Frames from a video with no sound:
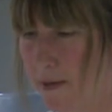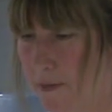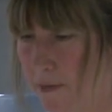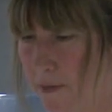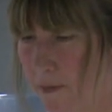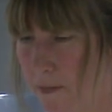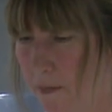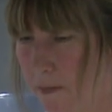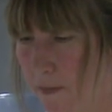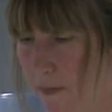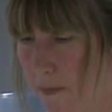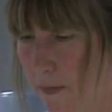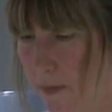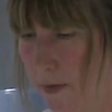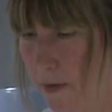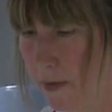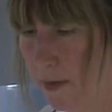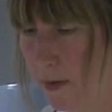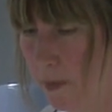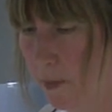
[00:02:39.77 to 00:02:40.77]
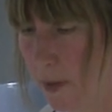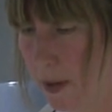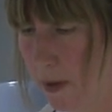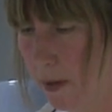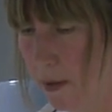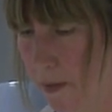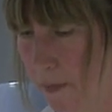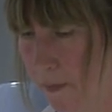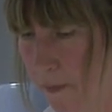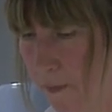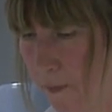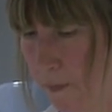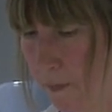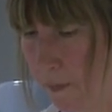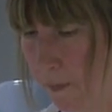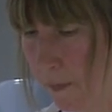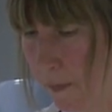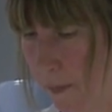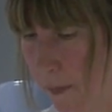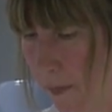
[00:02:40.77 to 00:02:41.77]
The patient has what we call a head
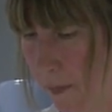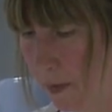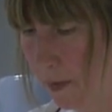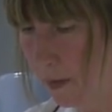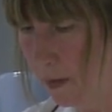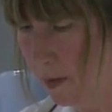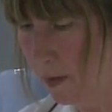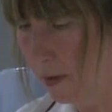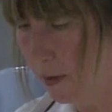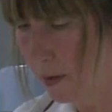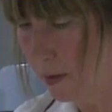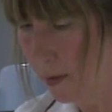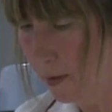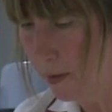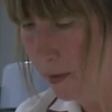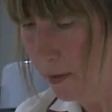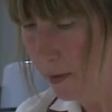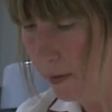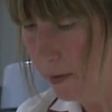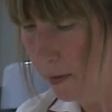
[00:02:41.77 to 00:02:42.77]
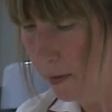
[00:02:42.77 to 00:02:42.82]
shell, which grips